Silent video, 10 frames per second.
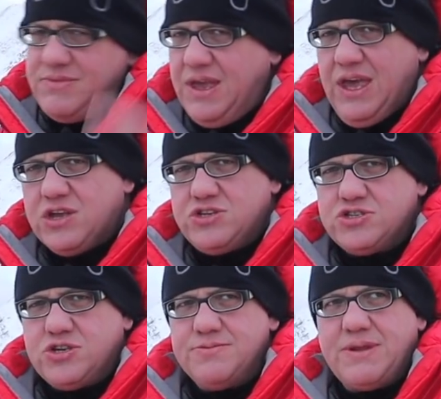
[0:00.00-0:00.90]
it could
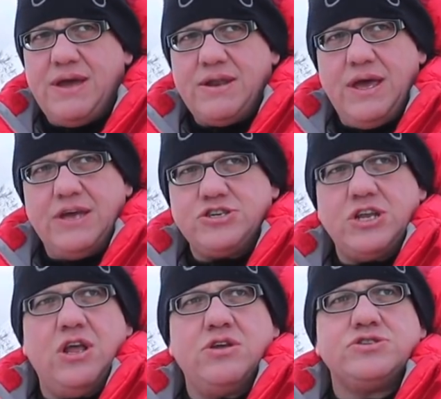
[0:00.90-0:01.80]
just dump down a
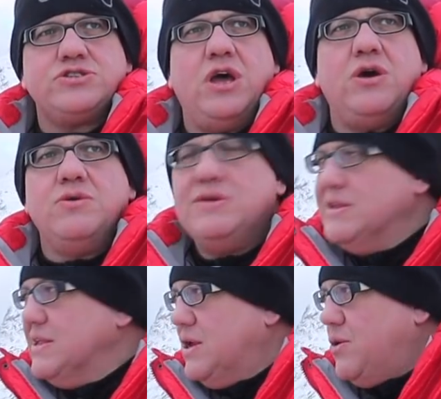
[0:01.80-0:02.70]
shed load of snow.
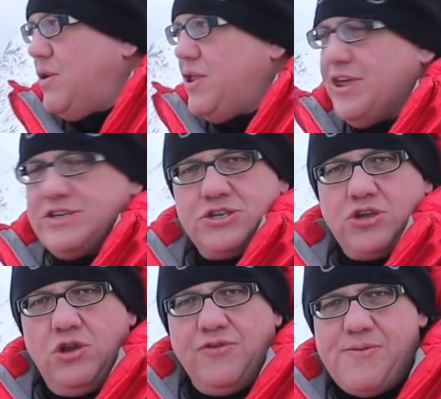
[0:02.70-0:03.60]
One of the things I
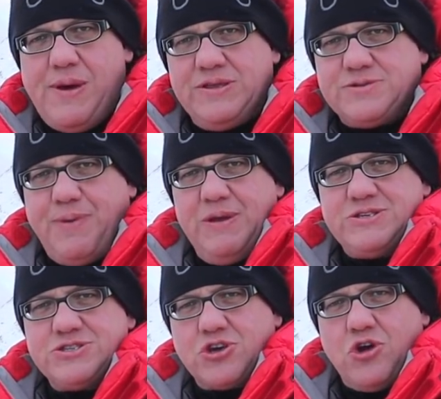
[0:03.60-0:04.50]
do love about this
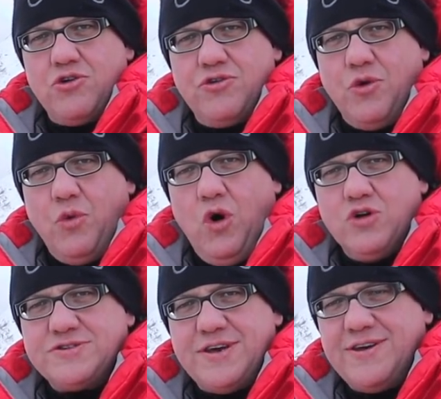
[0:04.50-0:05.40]
beach is the colour of the
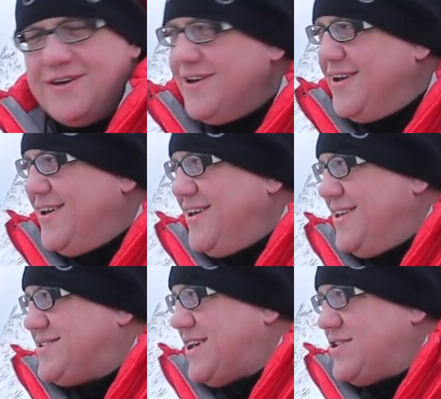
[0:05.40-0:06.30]
water.
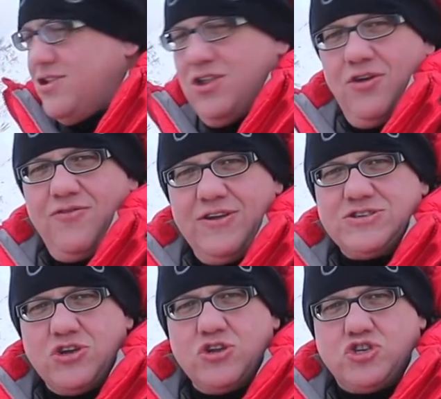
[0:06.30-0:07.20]
It's that lovely
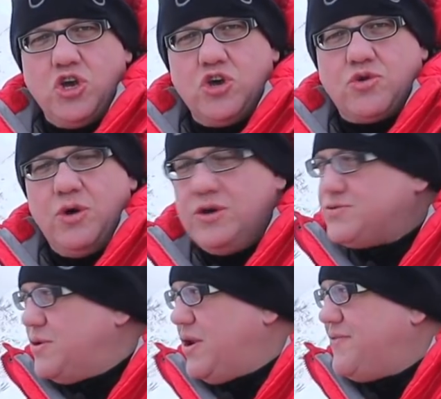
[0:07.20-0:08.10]
sort of
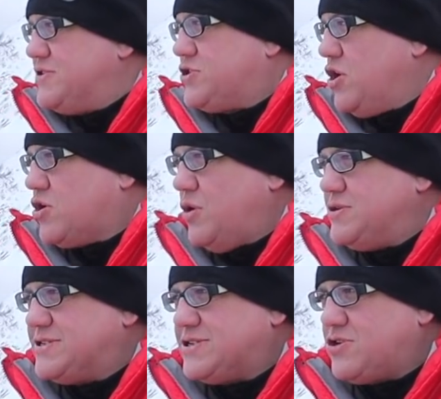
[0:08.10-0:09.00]
turquoise, well, not even
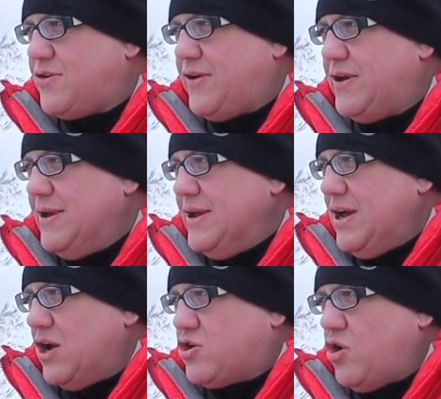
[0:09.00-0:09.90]
turquoise, it's a sort of a
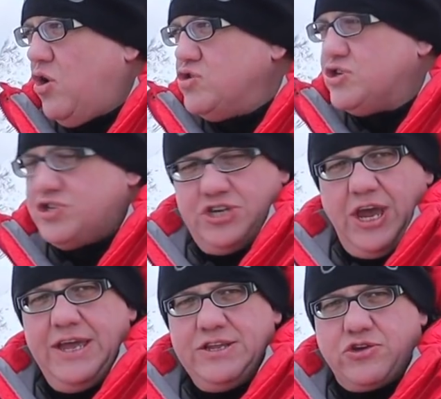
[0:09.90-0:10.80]
gorgeous
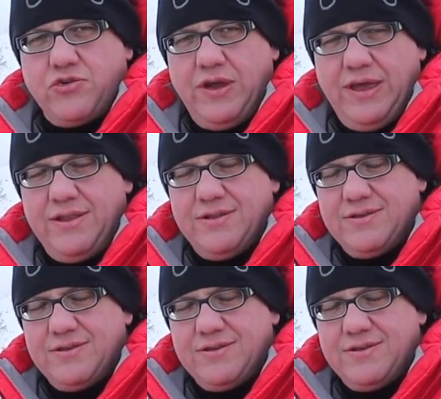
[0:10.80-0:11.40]
jade green.